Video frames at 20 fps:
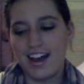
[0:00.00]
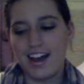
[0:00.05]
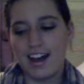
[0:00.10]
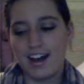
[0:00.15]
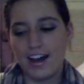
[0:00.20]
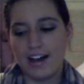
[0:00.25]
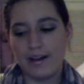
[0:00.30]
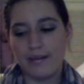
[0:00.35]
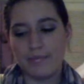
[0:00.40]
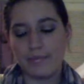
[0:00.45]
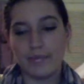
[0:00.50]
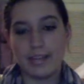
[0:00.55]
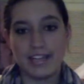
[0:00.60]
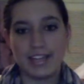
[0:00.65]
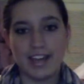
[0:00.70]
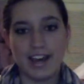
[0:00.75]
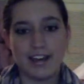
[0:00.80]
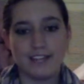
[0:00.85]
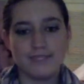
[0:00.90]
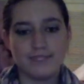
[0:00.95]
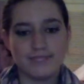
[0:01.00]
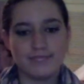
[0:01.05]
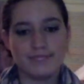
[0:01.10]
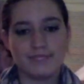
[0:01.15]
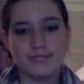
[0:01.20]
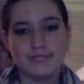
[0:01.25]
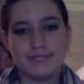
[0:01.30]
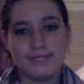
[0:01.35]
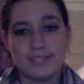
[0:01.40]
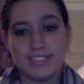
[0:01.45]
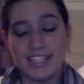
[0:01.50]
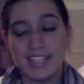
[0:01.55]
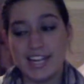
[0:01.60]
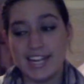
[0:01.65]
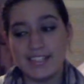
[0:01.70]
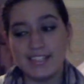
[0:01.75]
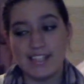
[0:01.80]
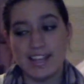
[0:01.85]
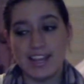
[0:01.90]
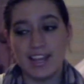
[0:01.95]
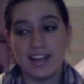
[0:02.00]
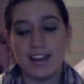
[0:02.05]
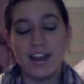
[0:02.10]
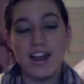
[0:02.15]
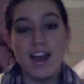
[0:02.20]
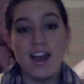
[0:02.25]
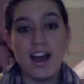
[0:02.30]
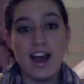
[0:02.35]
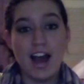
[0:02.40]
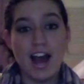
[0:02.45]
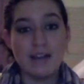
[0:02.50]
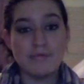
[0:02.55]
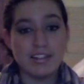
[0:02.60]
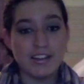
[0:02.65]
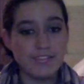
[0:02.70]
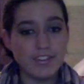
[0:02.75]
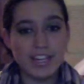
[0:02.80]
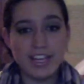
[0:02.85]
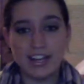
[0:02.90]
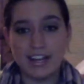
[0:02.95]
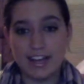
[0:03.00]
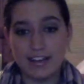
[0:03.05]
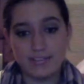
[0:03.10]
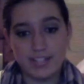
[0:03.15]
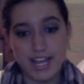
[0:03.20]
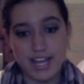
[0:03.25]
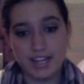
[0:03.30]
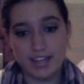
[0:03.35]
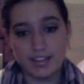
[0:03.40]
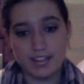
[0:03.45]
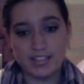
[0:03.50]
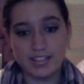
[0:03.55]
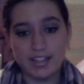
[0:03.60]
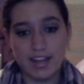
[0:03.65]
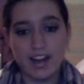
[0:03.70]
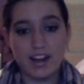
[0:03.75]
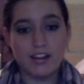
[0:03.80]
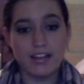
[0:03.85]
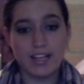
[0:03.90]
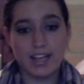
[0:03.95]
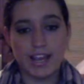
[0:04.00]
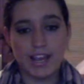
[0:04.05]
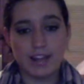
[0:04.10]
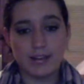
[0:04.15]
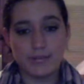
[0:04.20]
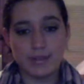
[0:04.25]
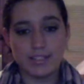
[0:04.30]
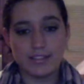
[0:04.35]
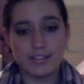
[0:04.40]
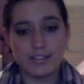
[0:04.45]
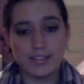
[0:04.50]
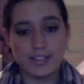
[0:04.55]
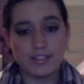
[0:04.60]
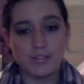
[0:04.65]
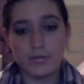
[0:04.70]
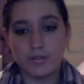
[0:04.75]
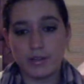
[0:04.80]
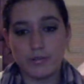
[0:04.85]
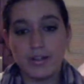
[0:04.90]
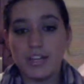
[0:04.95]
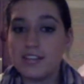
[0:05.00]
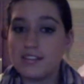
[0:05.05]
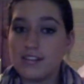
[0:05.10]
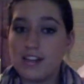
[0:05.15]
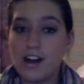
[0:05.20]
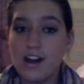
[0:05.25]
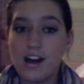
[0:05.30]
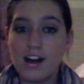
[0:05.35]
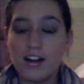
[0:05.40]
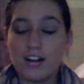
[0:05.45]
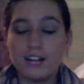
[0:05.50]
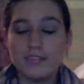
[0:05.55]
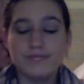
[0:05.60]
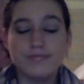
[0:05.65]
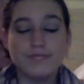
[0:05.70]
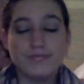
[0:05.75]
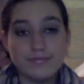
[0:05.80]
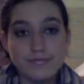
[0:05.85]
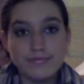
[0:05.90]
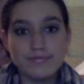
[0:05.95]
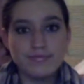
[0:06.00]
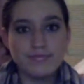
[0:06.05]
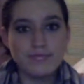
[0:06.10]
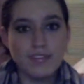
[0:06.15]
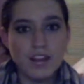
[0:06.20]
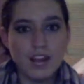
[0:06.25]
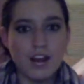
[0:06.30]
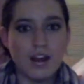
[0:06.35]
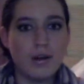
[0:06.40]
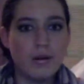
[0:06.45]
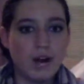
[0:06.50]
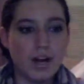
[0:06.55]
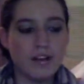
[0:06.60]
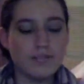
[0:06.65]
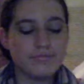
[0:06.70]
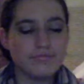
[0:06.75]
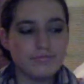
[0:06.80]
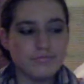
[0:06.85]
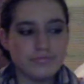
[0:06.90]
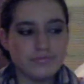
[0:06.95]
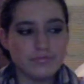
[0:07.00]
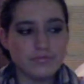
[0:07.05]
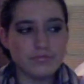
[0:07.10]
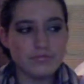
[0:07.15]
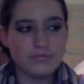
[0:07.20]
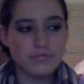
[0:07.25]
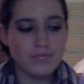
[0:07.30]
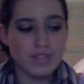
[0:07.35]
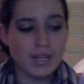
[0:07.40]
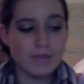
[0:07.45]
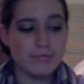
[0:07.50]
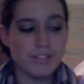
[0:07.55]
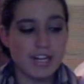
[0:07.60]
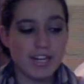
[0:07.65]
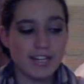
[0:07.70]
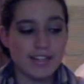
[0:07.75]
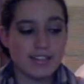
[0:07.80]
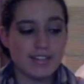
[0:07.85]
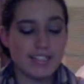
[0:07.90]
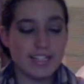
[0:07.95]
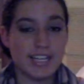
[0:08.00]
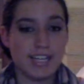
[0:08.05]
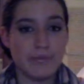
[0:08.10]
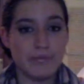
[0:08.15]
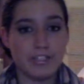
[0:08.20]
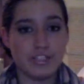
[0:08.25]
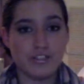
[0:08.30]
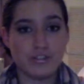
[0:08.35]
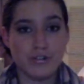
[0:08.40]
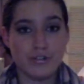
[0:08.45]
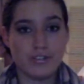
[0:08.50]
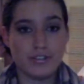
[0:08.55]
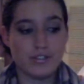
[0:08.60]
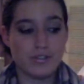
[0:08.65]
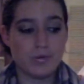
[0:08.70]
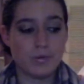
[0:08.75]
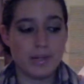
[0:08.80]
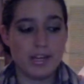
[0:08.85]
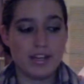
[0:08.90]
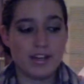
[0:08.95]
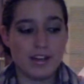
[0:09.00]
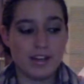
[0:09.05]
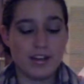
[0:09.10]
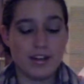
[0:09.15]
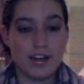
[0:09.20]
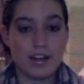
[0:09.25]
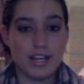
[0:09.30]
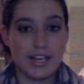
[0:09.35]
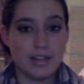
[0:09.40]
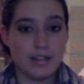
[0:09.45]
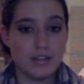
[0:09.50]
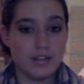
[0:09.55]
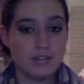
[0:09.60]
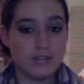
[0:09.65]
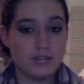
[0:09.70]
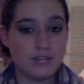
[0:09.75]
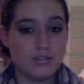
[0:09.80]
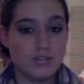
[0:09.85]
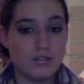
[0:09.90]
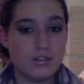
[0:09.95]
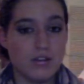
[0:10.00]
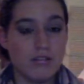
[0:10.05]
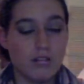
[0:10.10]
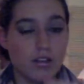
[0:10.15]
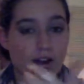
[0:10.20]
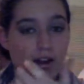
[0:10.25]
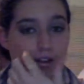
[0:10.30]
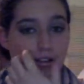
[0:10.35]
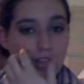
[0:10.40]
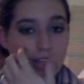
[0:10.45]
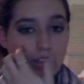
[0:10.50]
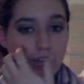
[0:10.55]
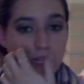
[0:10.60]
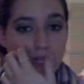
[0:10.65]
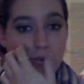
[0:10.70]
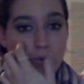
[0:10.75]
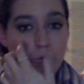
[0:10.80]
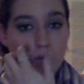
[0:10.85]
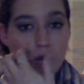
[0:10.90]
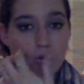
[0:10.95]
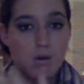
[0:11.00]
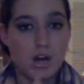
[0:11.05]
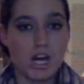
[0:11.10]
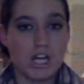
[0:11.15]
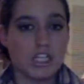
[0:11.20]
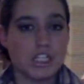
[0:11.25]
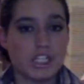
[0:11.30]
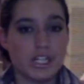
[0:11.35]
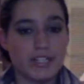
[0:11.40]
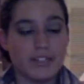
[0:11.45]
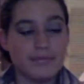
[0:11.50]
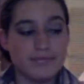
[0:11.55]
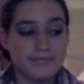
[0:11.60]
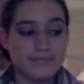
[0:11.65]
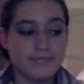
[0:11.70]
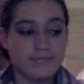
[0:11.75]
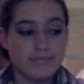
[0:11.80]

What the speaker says: But yeah, so that's it. I'm definitely gonna have to edit this down again because it's like 20 minutes long. Oh well. I'm trying to keep this short and sweet and not like so long that you don't want to watch it.